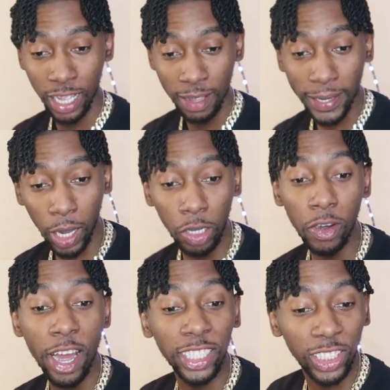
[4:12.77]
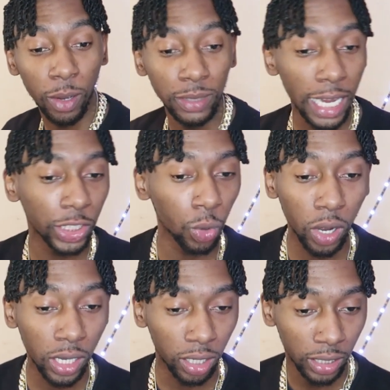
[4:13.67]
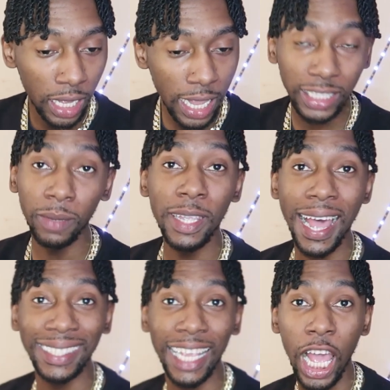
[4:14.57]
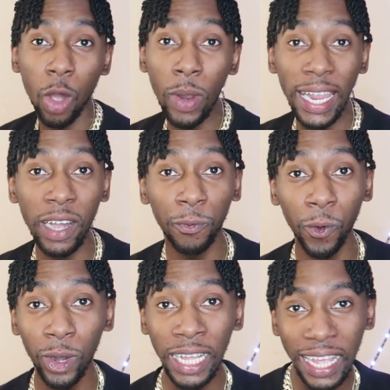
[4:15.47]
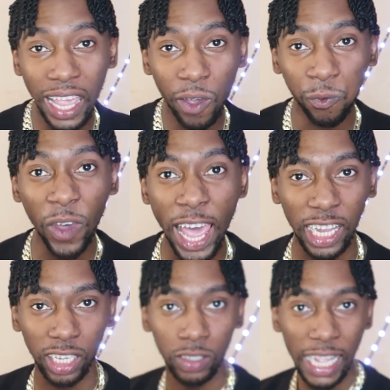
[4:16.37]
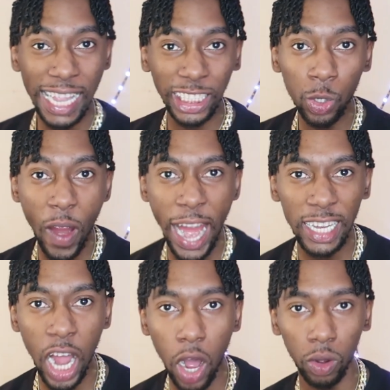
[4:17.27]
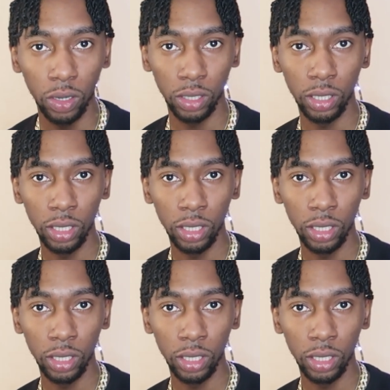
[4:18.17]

Because when we hear subs that showing up, you see me I say, we in full effect. You see right now.